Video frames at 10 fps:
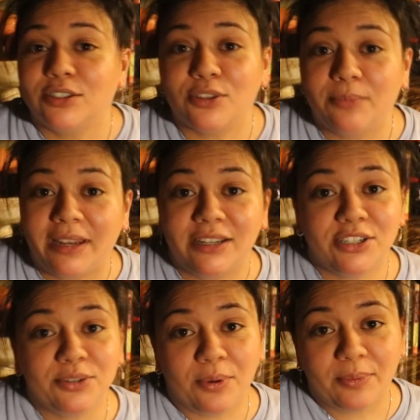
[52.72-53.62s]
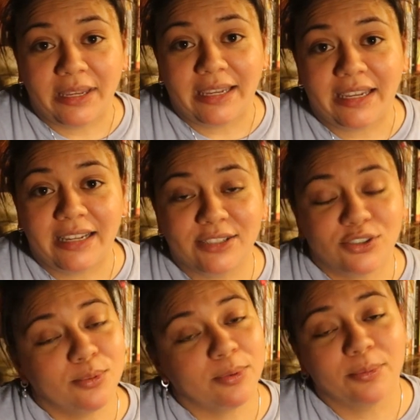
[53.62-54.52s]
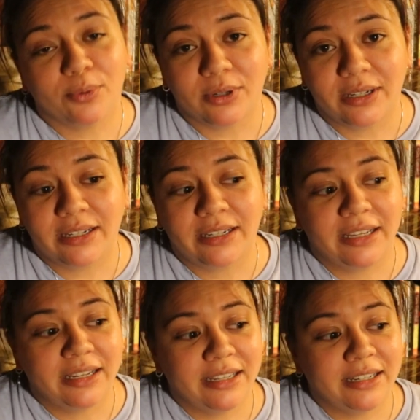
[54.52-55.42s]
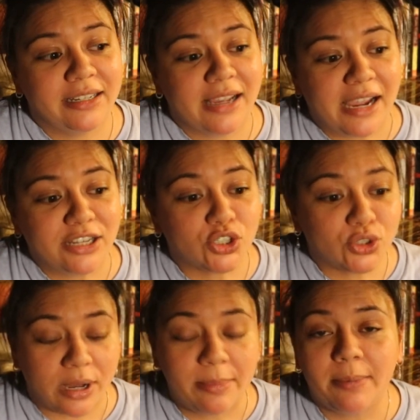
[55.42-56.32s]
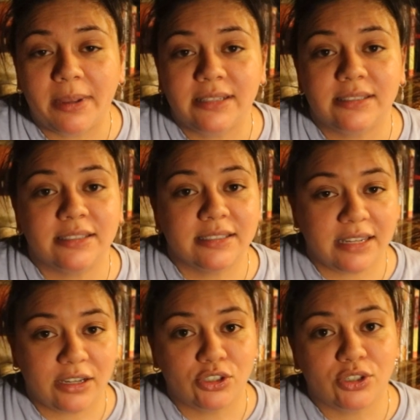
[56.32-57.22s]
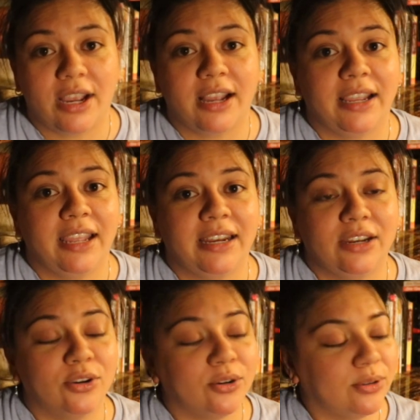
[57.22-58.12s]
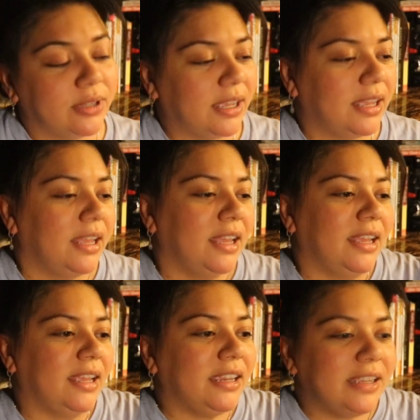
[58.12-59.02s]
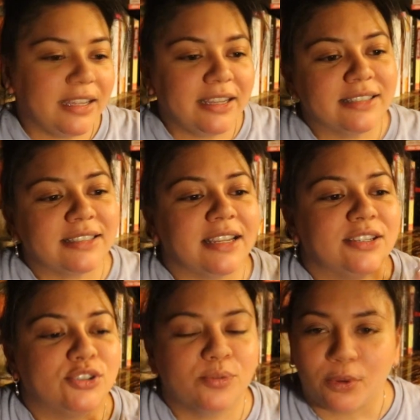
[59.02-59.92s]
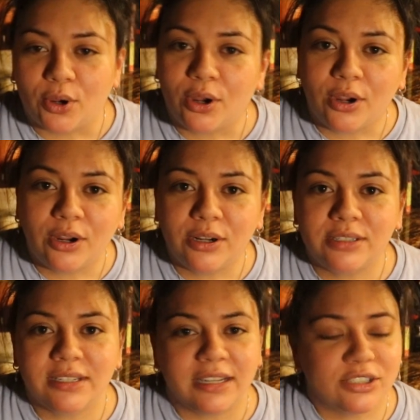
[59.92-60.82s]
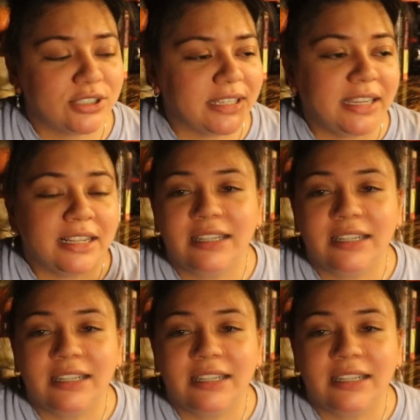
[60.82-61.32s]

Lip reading: So managing what we eat is super important, and I try my best to stay on track, and I know that eating is like super hard to like just eat